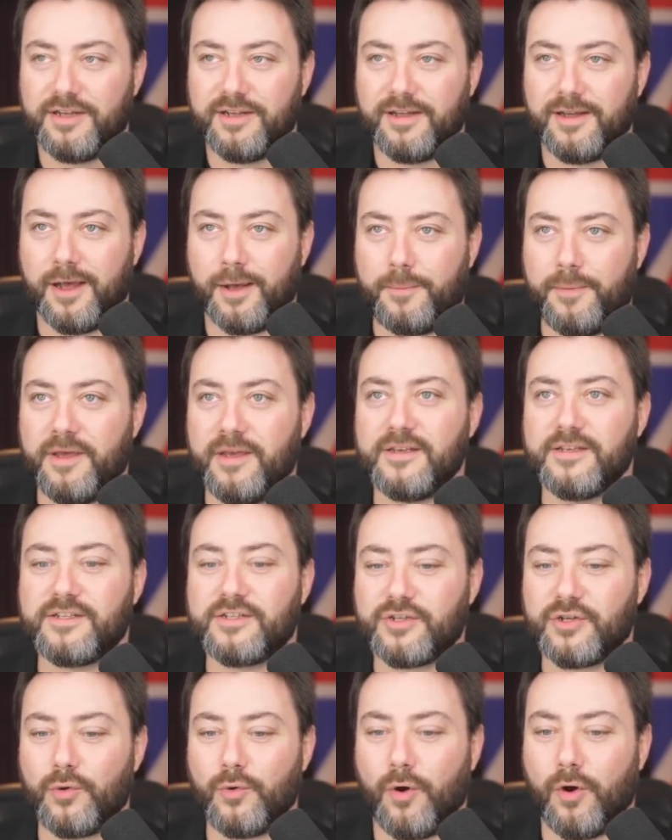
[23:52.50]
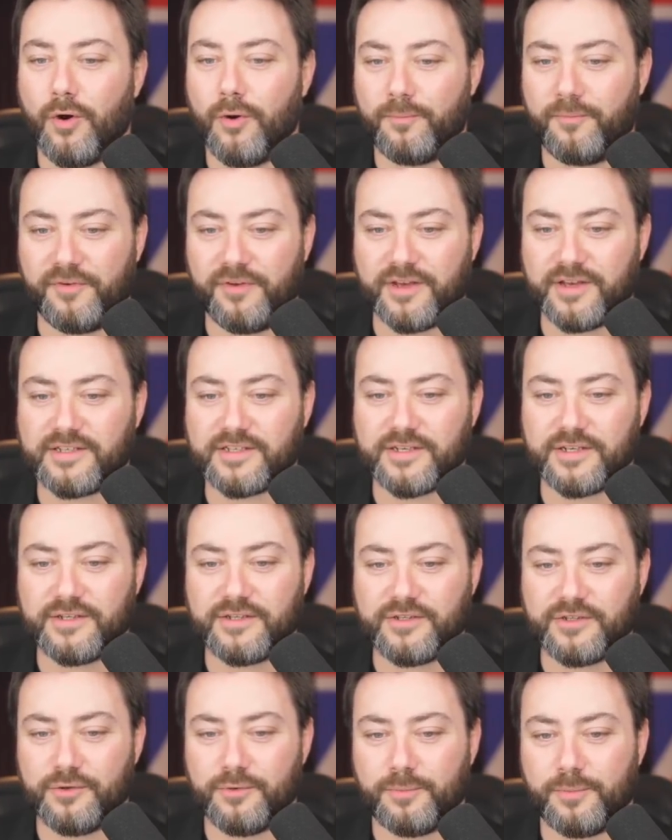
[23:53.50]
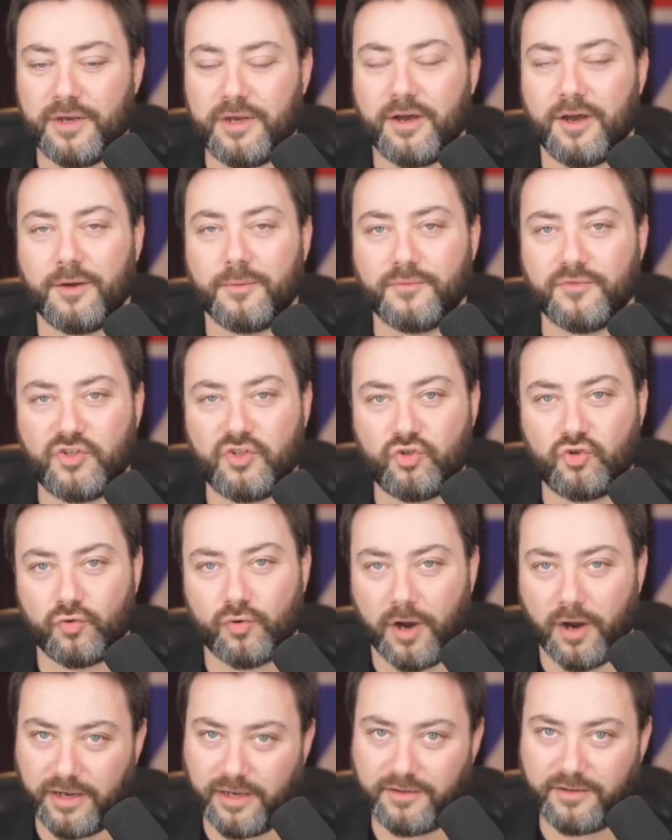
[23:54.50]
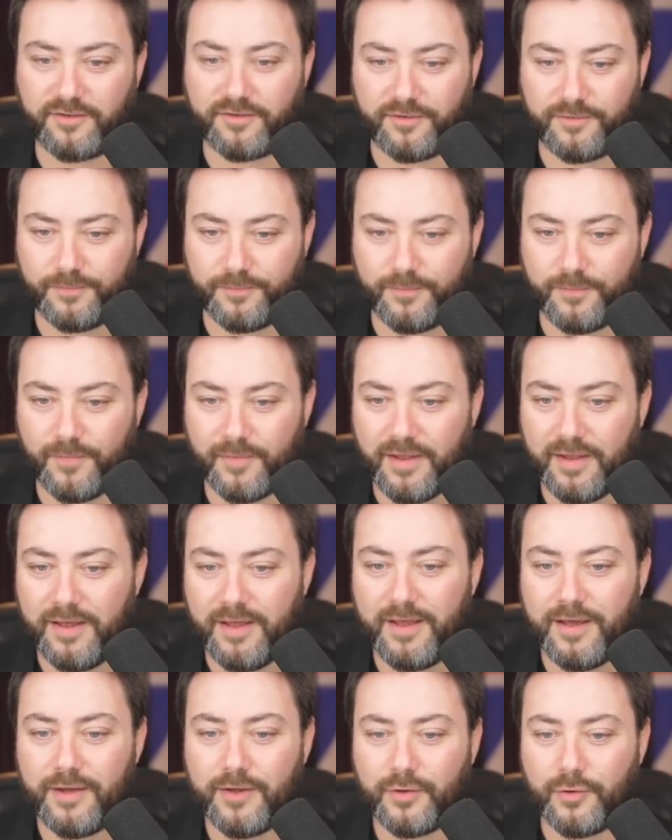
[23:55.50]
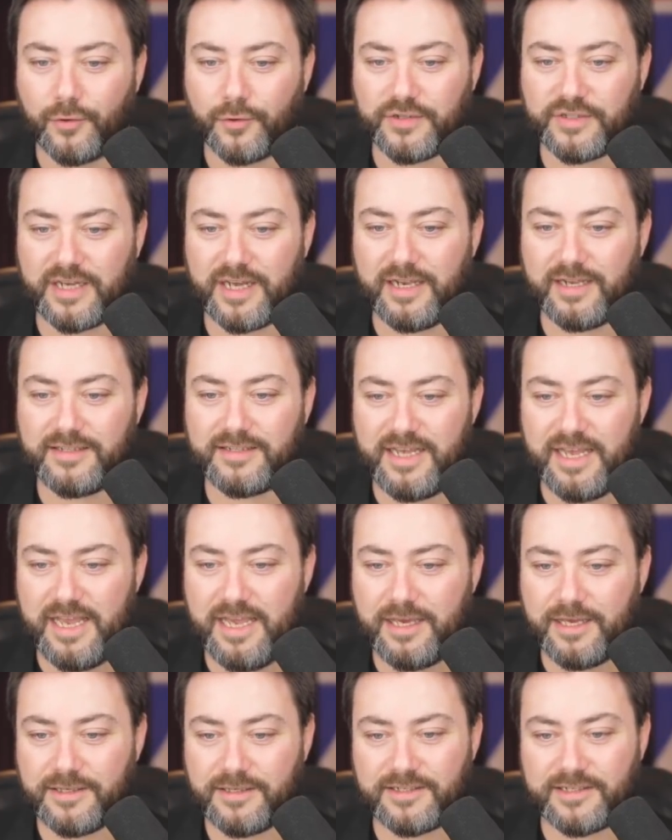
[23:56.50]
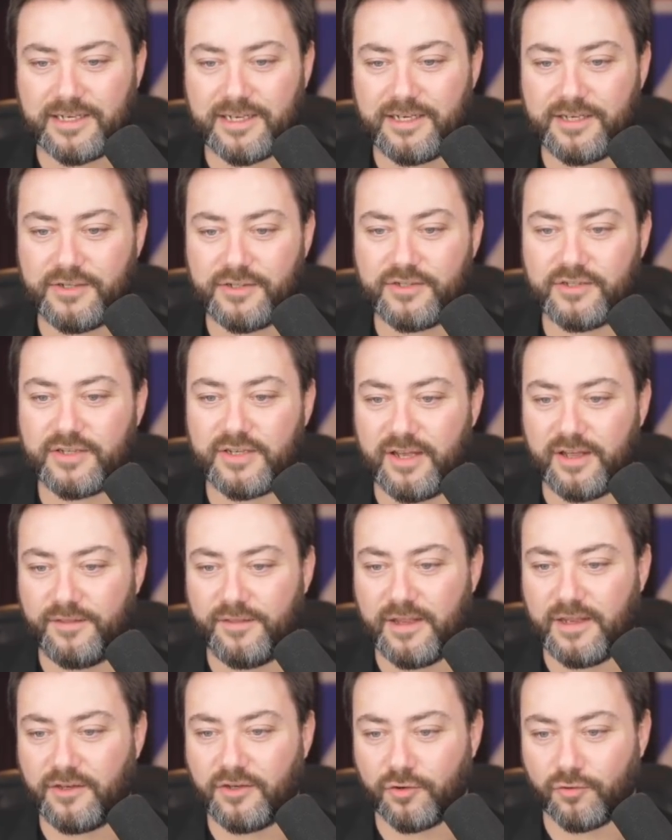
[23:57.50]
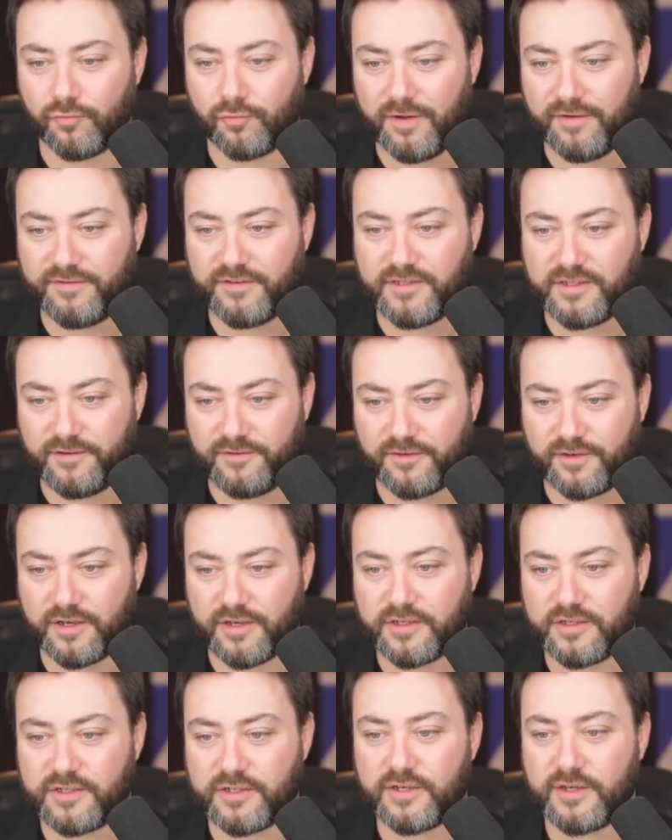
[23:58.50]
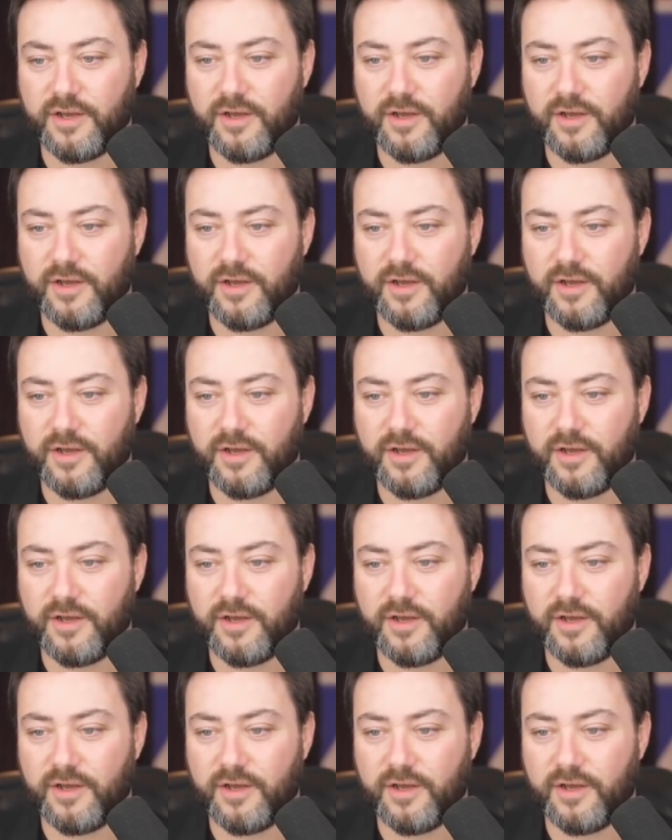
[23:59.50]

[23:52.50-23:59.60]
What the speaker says: appears so obvious as to become trite. Causality consists in the derivativeness